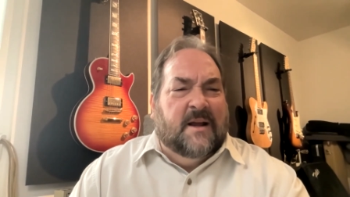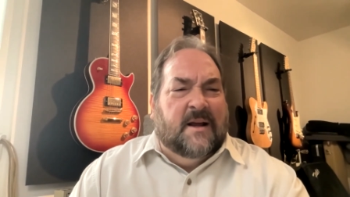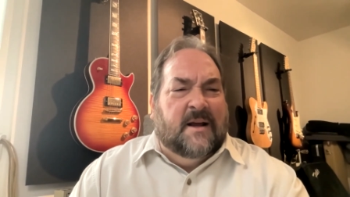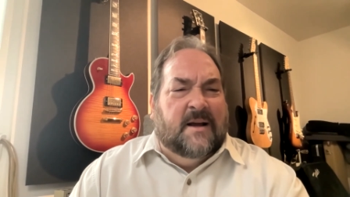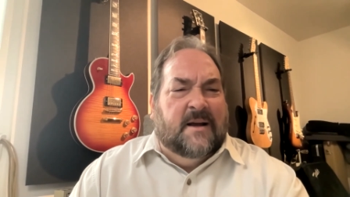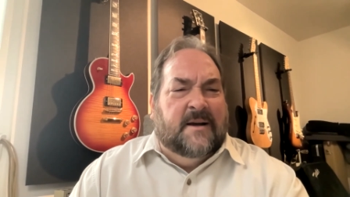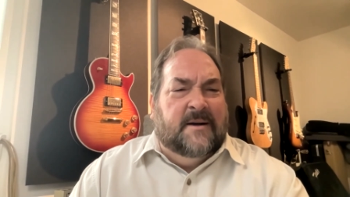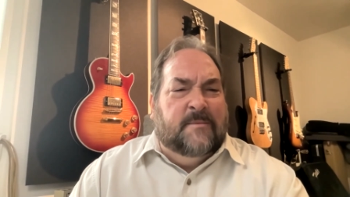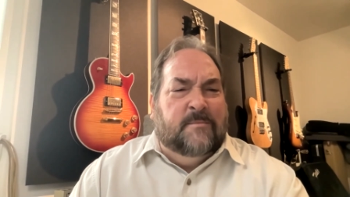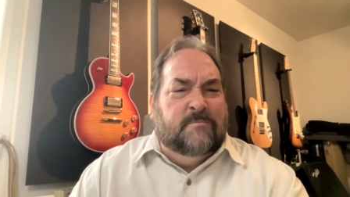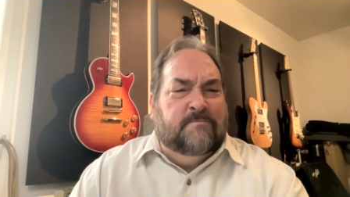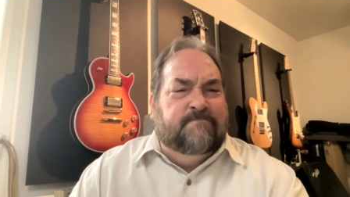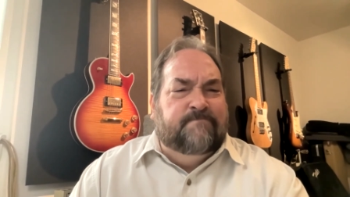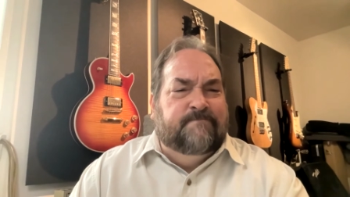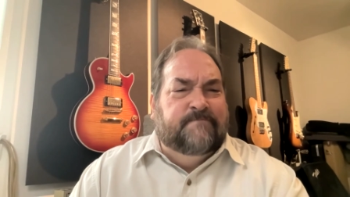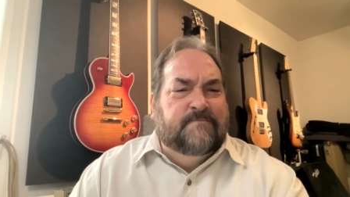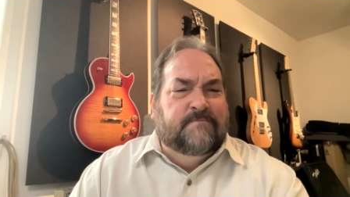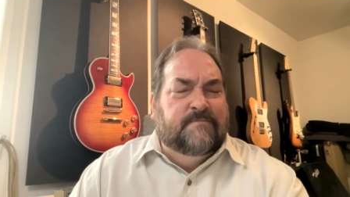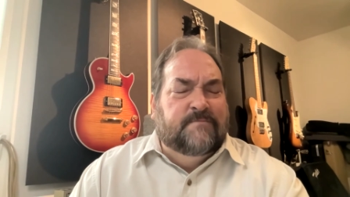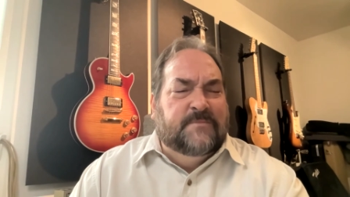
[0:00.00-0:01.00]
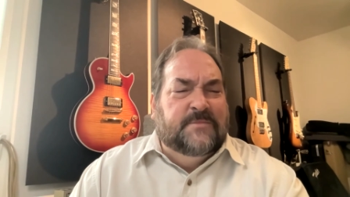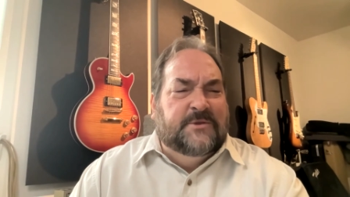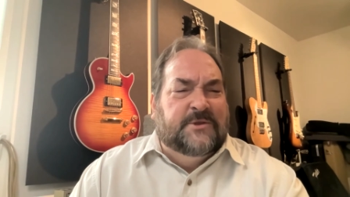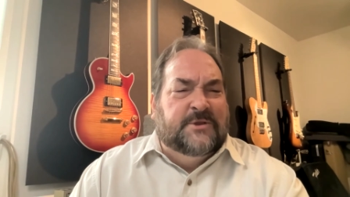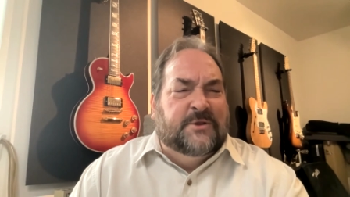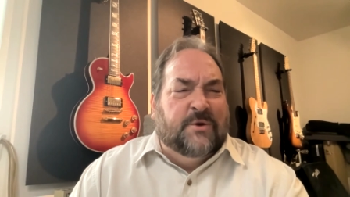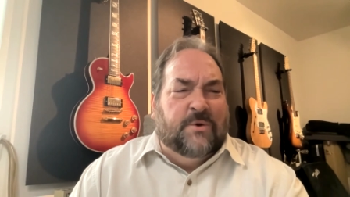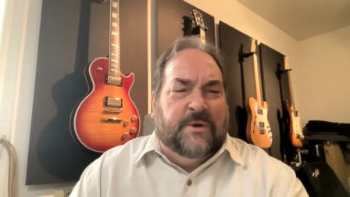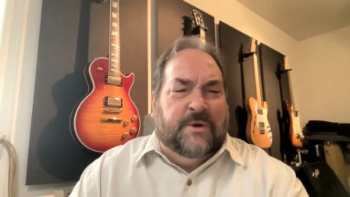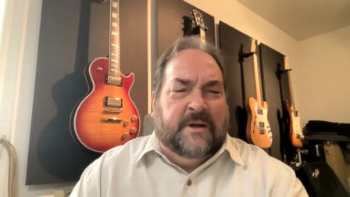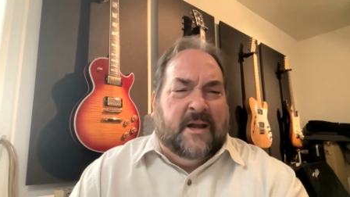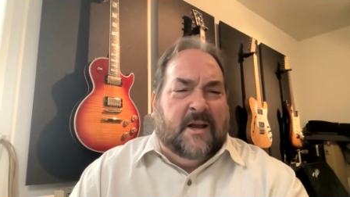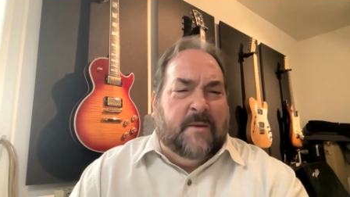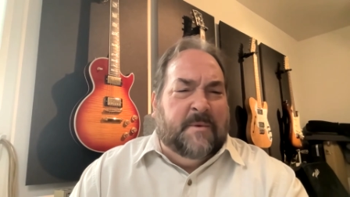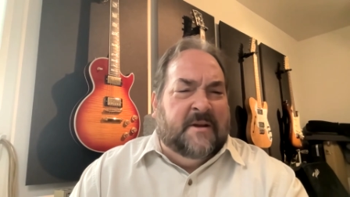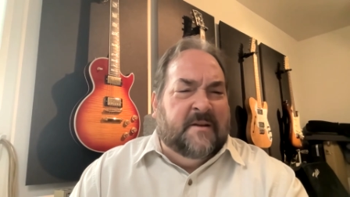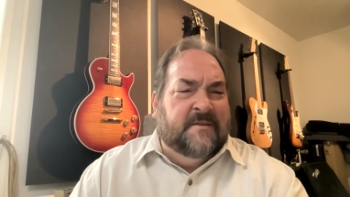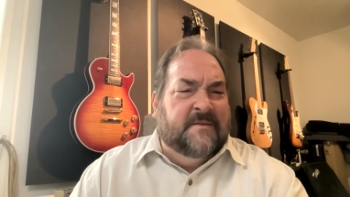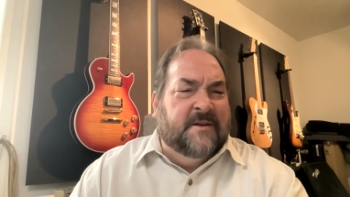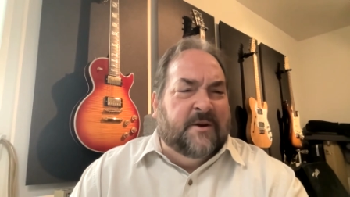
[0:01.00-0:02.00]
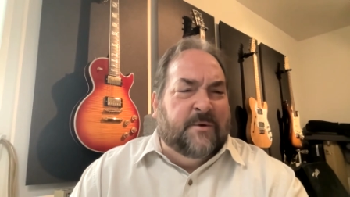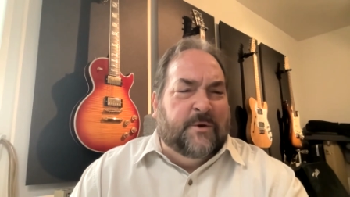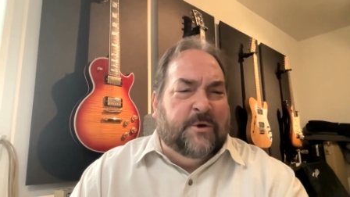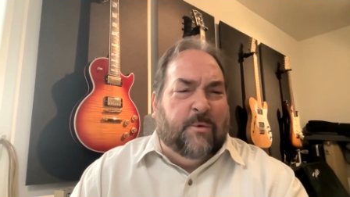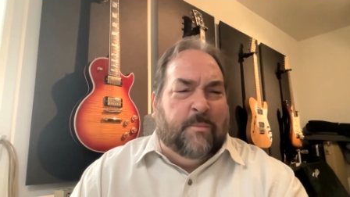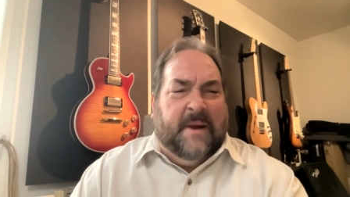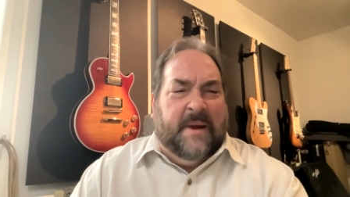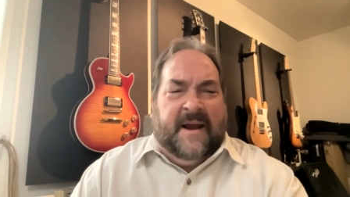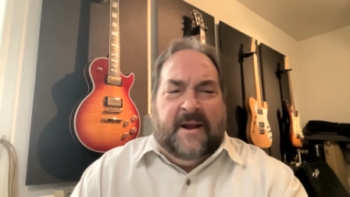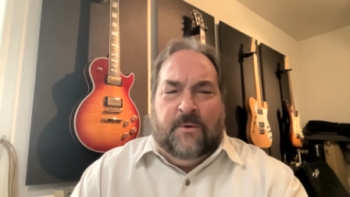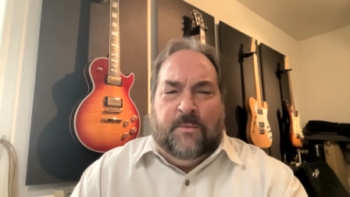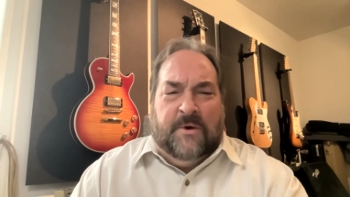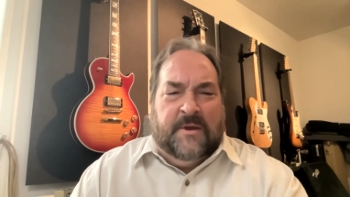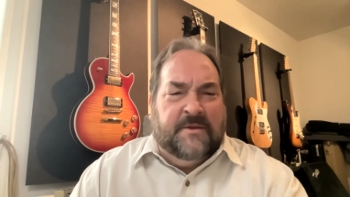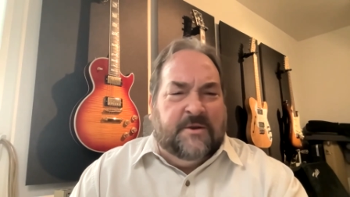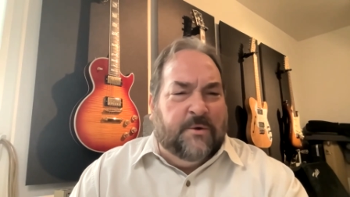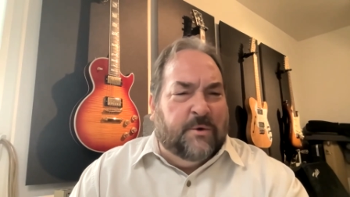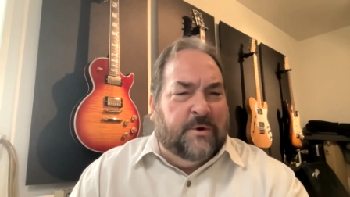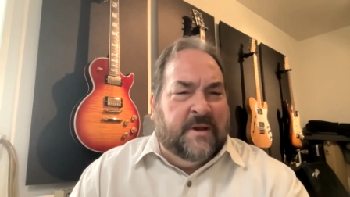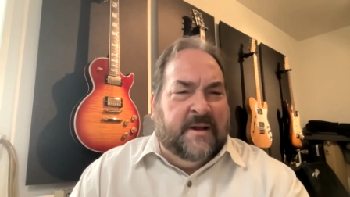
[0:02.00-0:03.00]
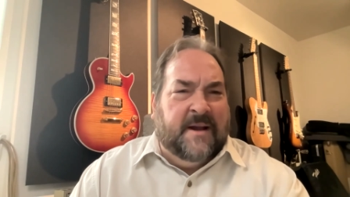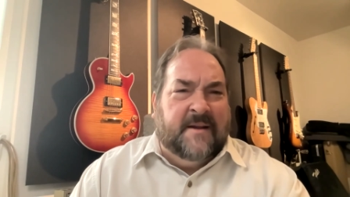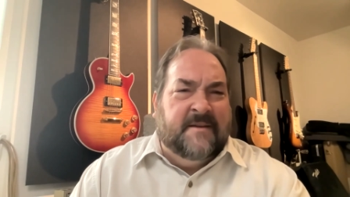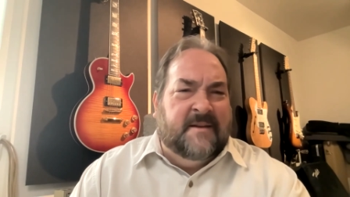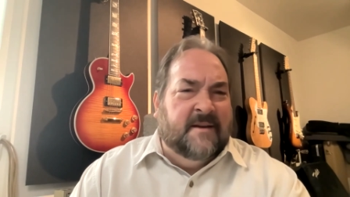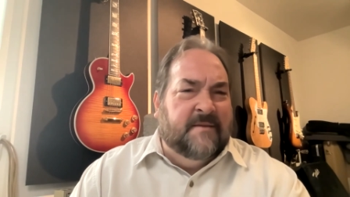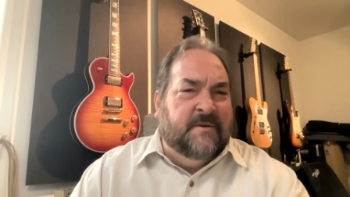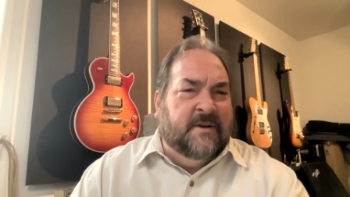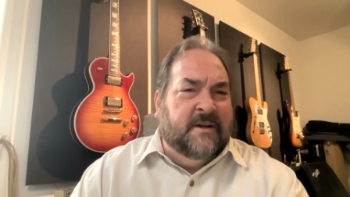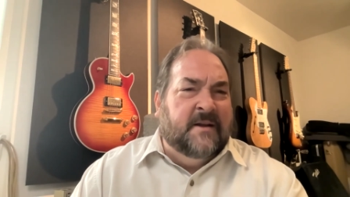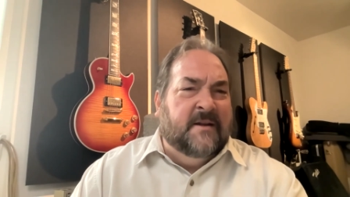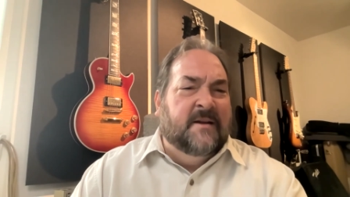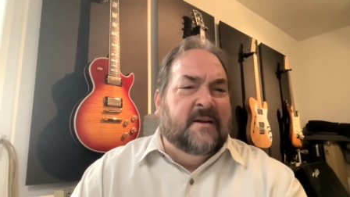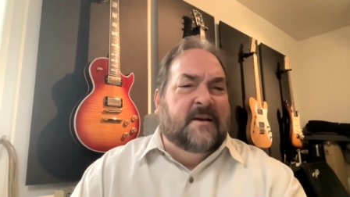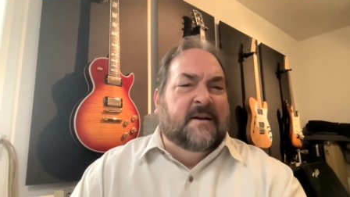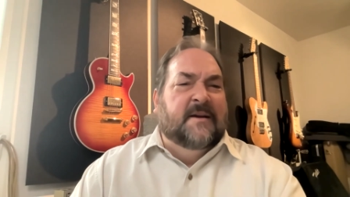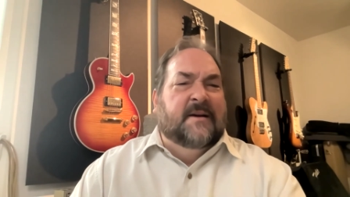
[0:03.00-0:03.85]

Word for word: Um, certainly got to be considering your bandwidth, your connectivity,